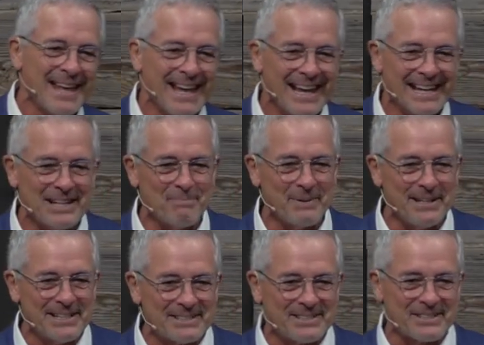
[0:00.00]

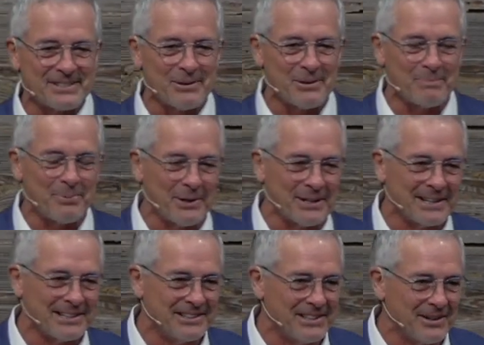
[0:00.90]
Independence is so important.
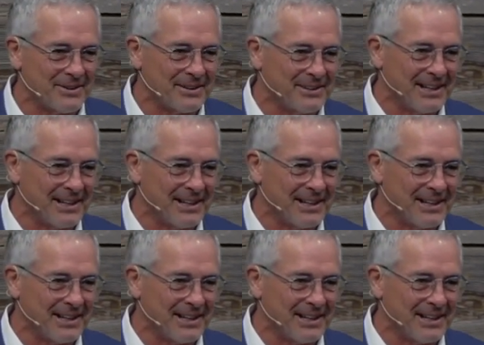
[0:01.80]
And you know,